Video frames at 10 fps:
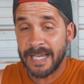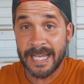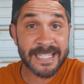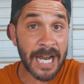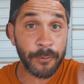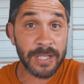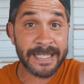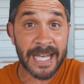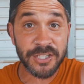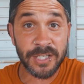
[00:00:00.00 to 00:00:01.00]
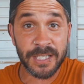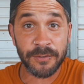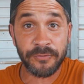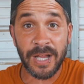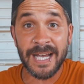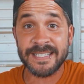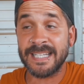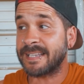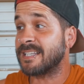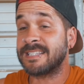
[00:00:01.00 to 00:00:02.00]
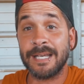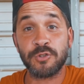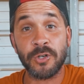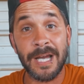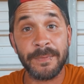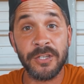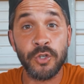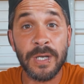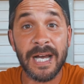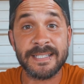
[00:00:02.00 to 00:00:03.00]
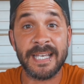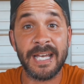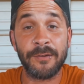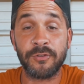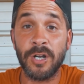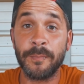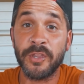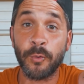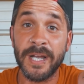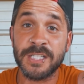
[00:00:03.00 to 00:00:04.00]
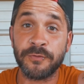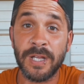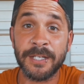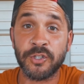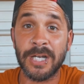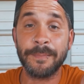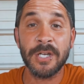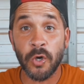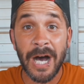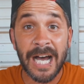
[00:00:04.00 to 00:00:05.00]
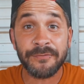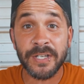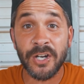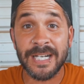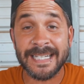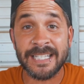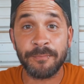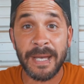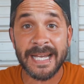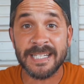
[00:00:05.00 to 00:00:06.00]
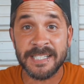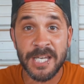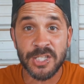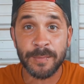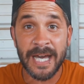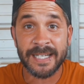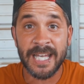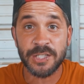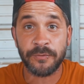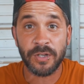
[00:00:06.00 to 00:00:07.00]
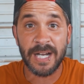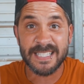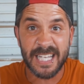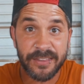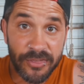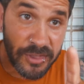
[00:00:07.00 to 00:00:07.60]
he's not really catching any flies. He got the same trap that you guys have from the ranch fly trap. So I figured I'd give back and teach him how to catch flies like